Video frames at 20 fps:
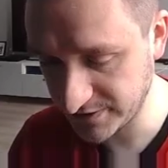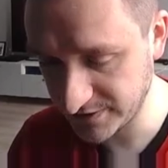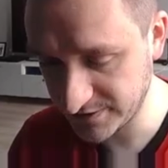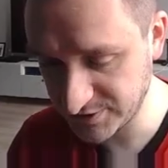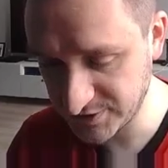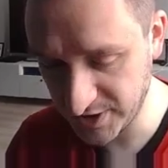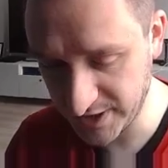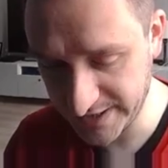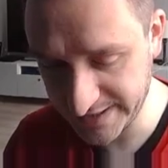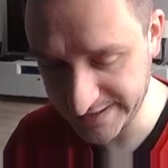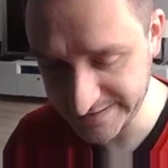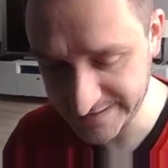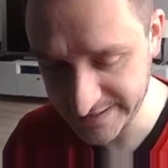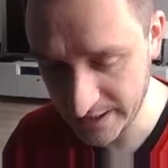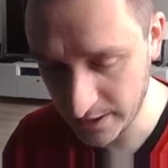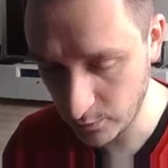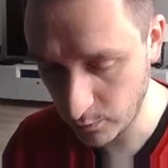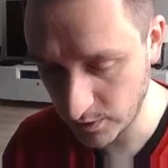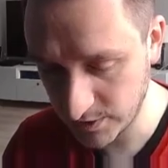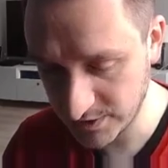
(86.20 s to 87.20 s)
chains,
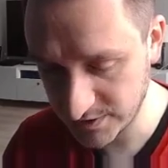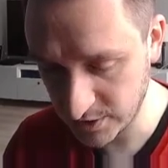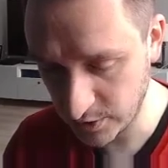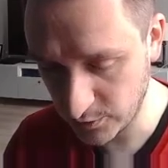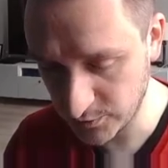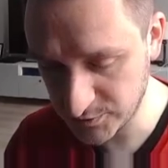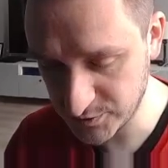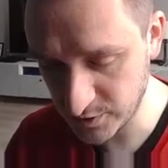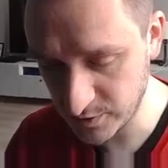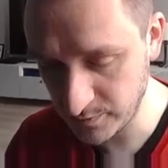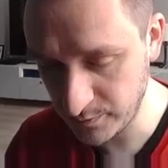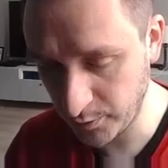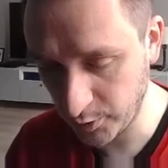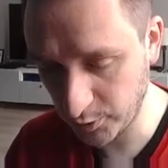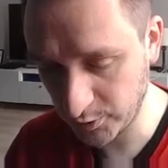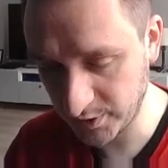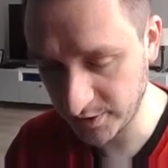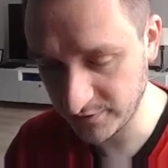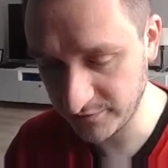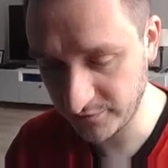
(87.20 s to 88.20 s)
which is also
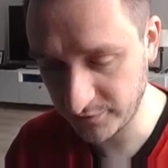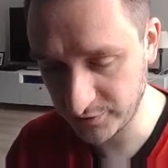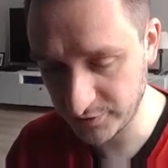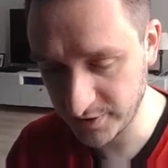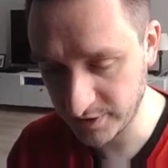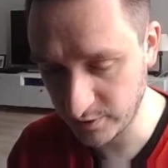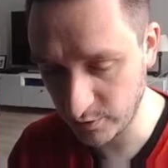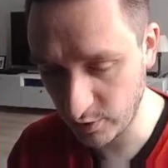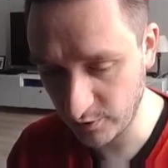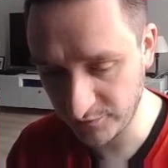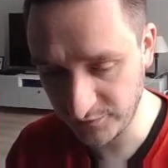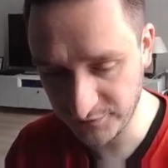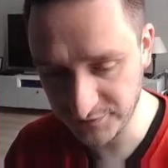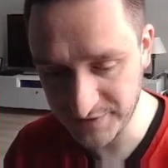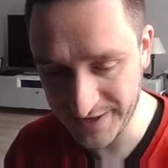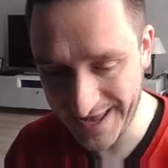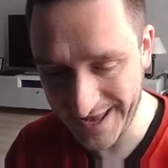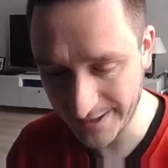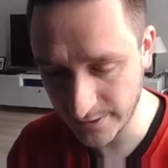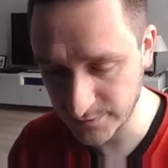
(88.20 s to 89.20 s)
important for the growth of
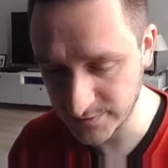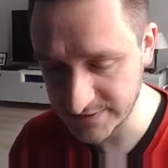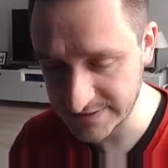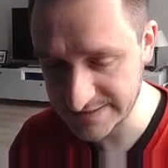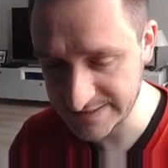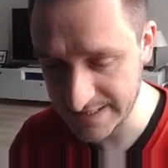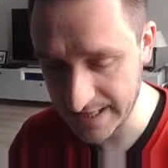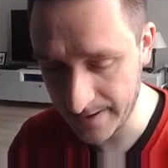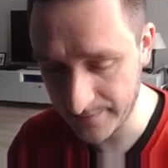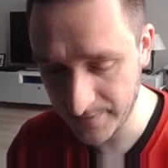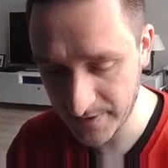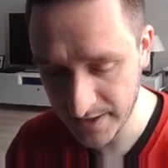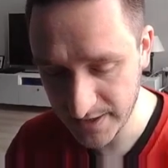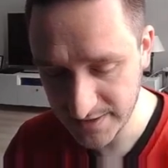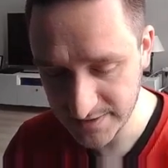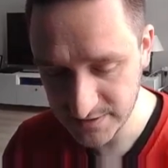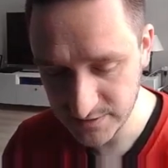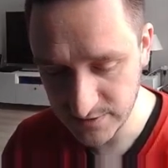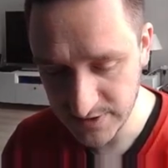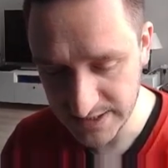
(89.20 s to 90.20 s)
the ecosystem.
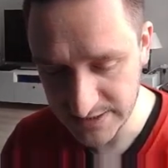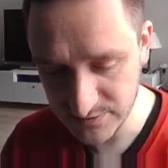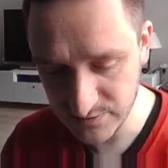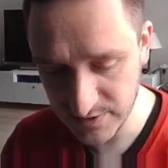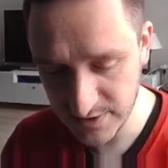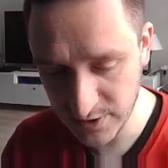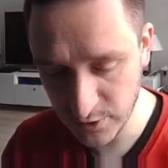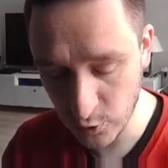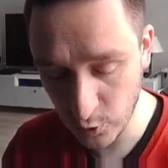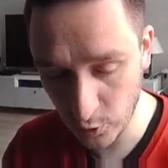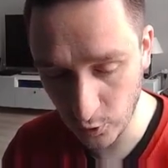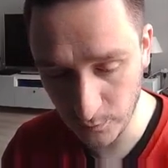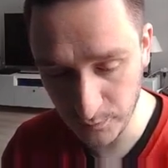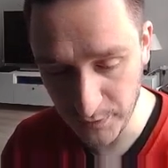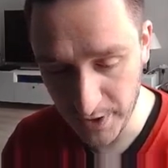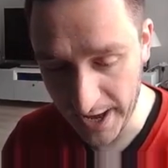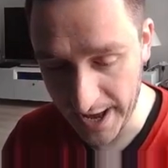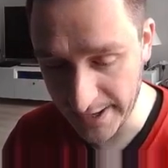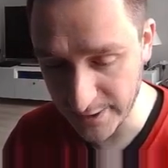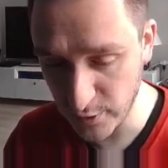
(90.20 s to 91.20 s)
So that's really cool.
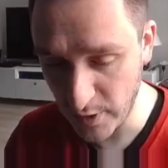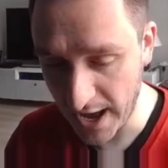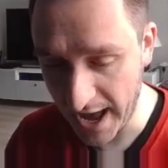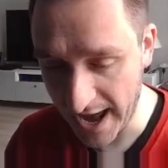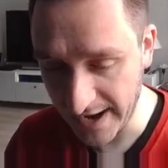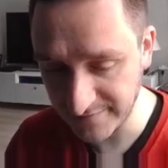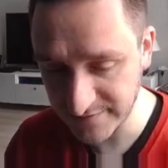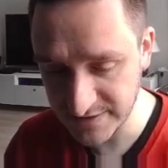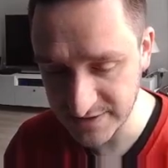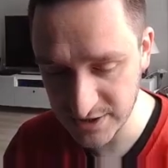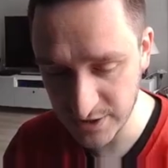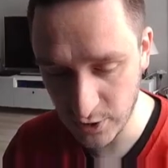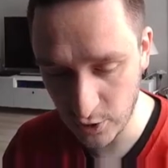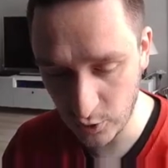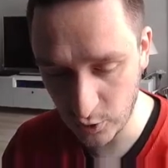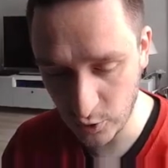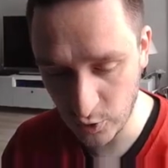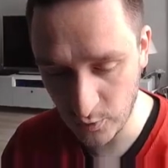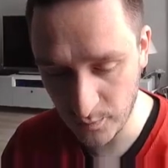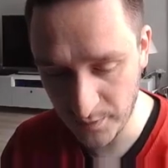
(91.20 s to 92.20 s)
You have this
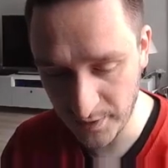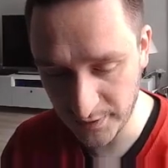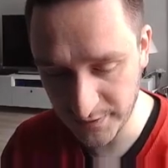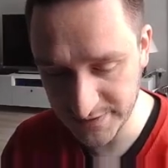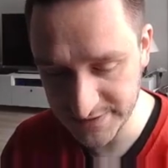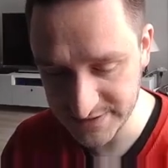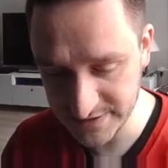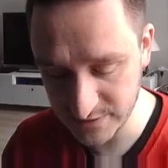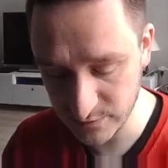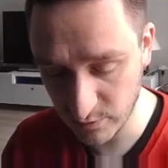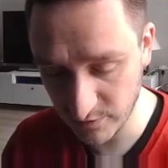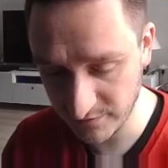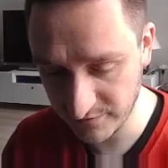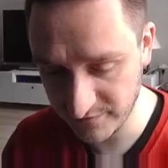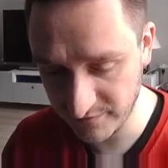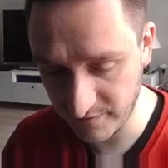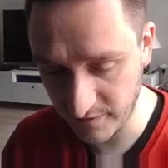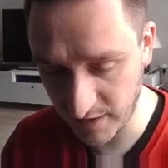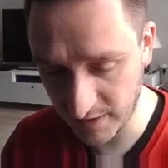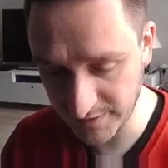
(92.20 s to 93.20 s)
whole comparison with
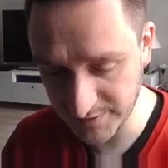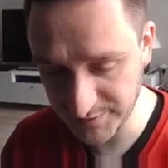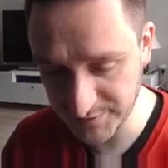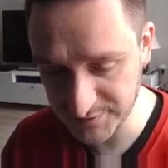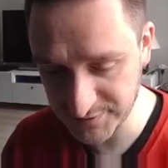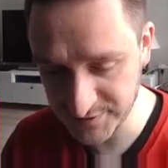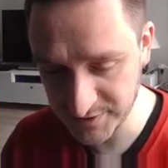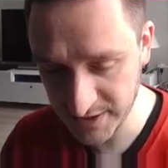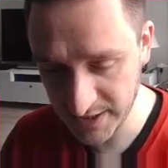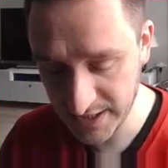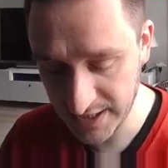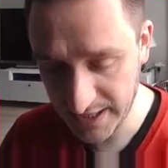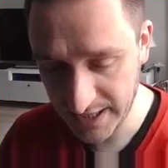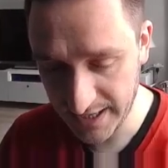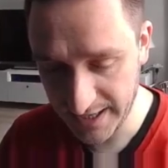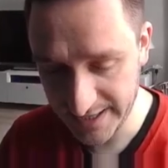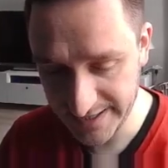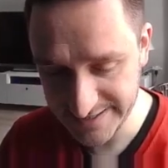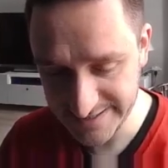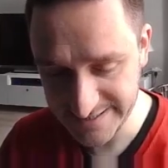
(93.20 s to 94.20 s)
various
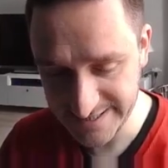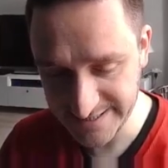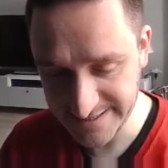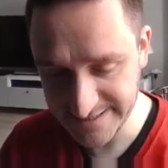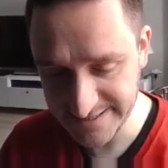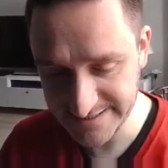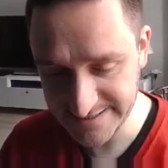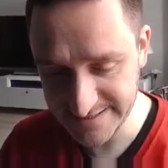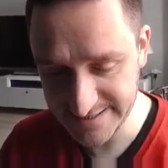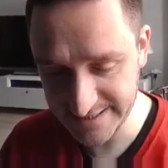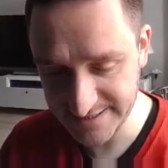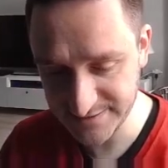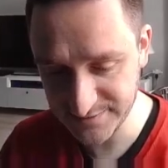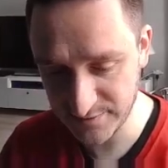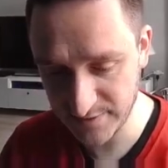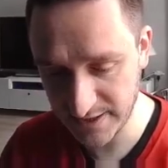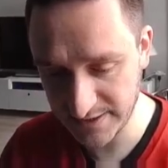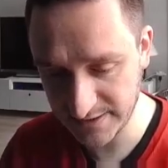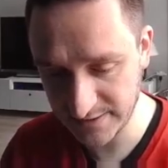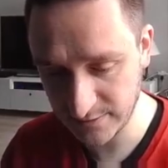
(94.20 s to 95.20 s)
statistics
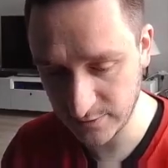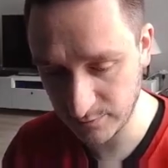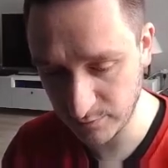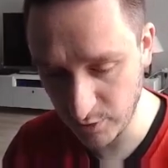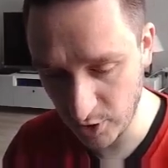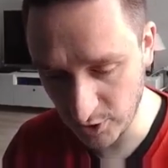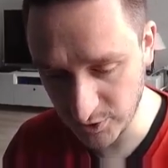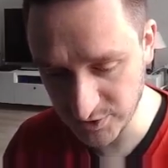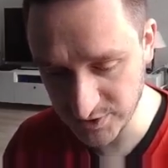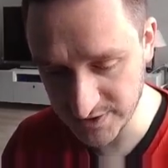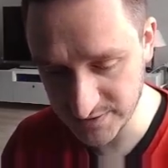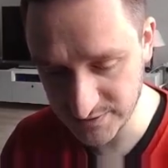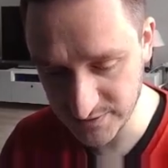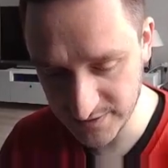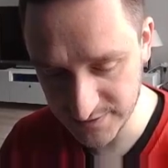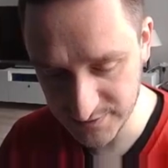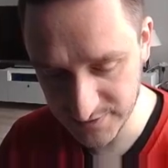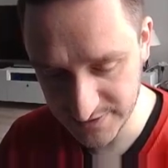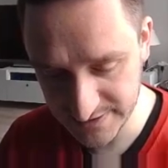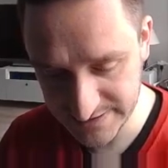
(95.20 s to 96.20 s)
related to blockchain. So
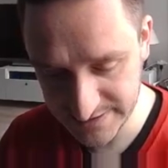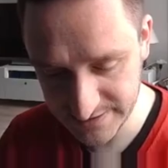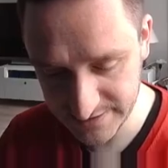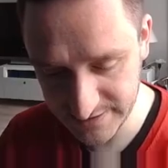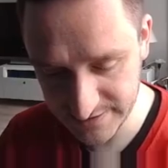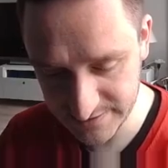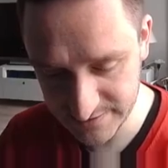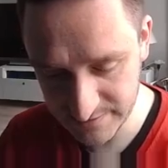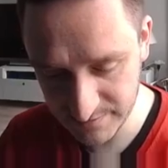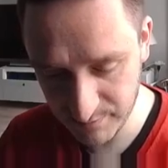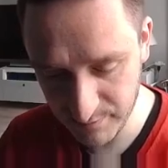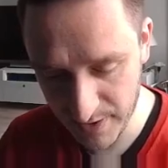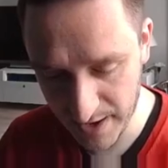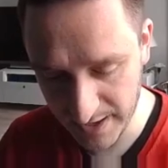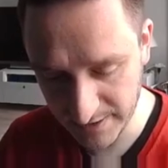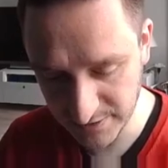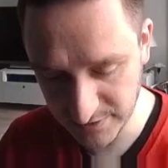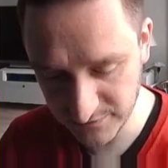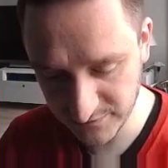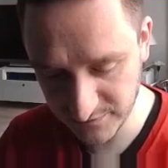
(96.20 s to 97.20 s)
as you can see, there's a
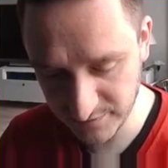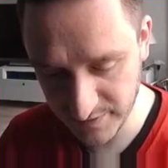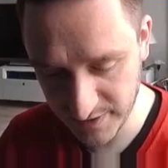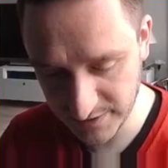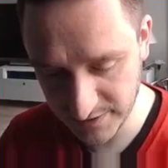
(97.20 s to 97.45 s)
bunch of